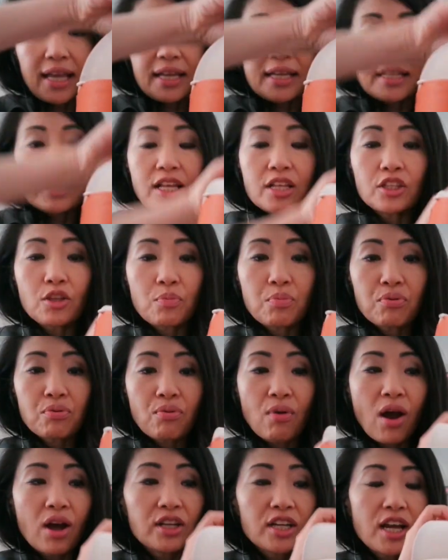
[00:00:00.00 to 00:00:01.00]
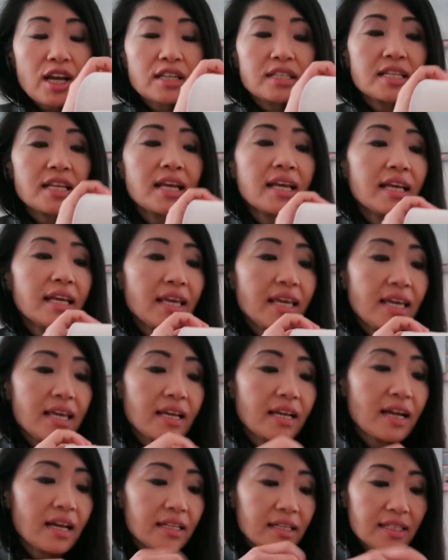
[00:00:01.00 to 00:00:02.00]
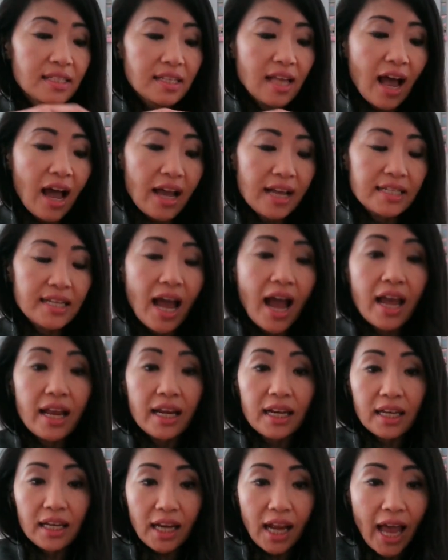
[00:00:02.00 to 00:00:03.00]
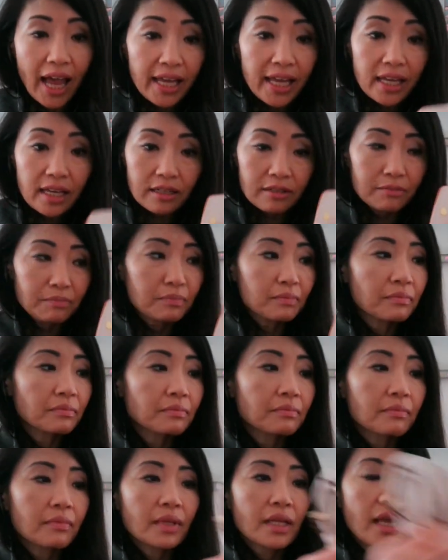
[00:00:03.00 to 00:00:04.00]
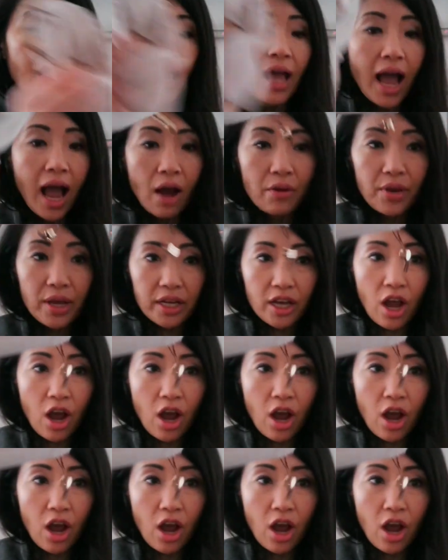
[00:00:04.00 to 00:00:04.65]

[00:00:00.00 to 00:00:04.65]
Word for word: is the product inside. I like how it